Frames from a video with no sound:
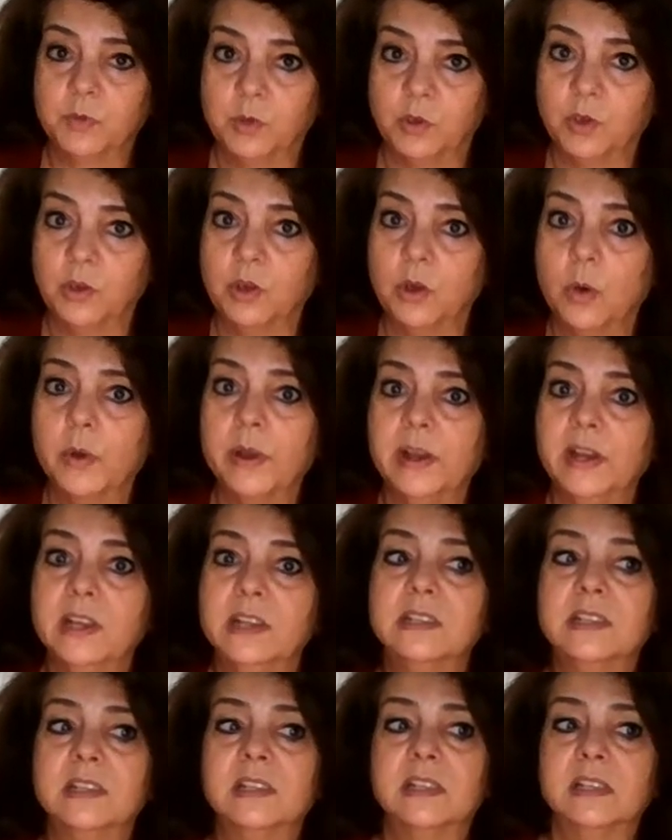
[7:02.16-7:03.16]
going
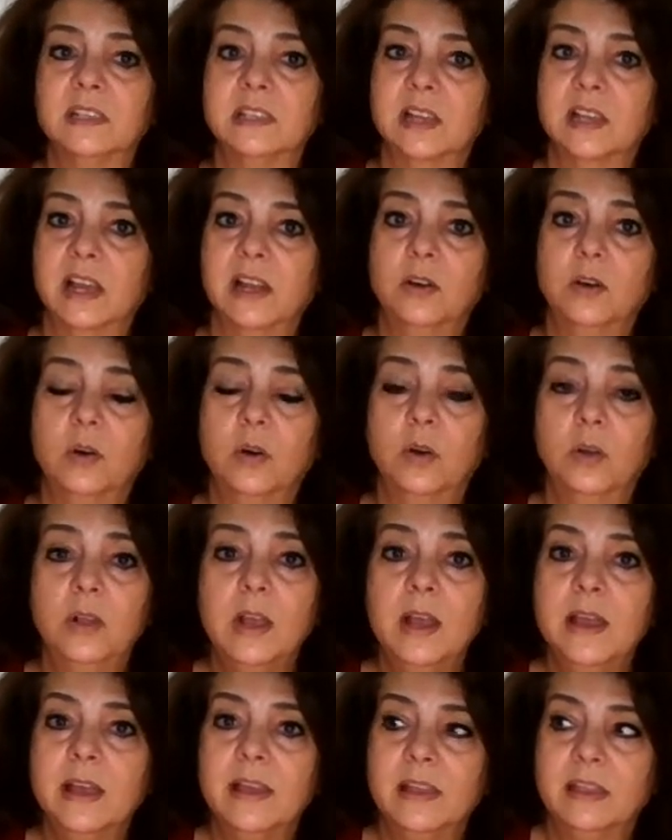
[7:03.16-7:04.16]
into this cycle,
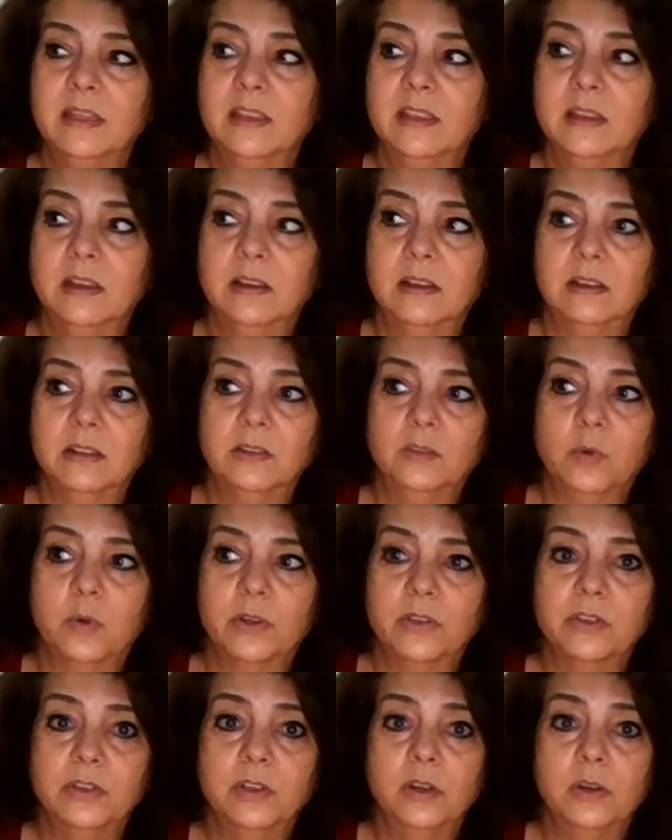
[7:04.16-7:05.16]
the
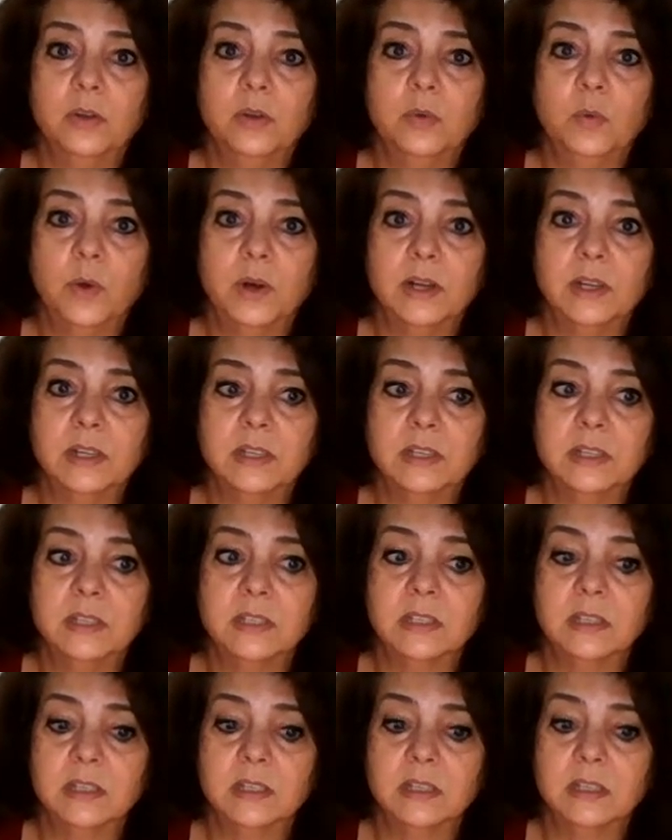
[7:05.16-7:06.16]
North Node
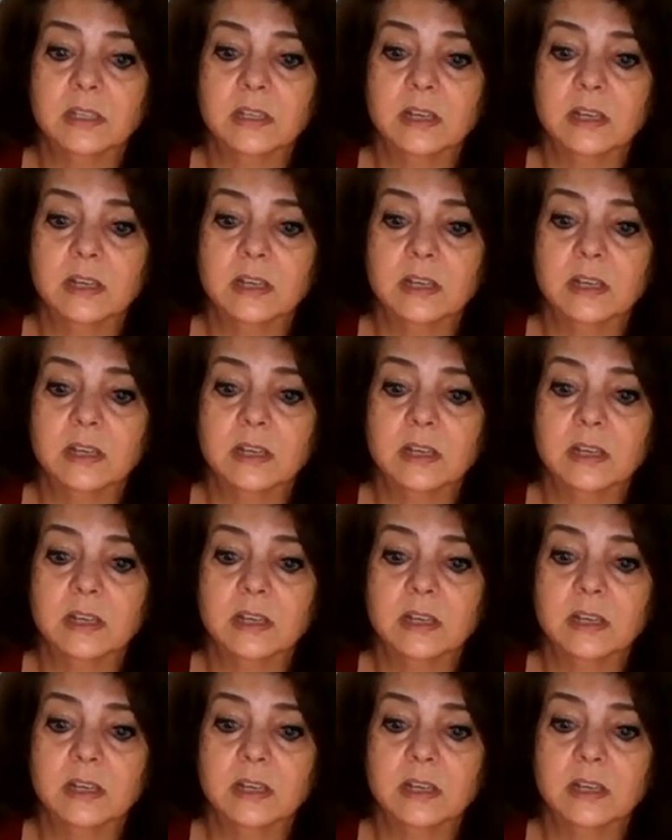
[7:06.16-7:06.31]
was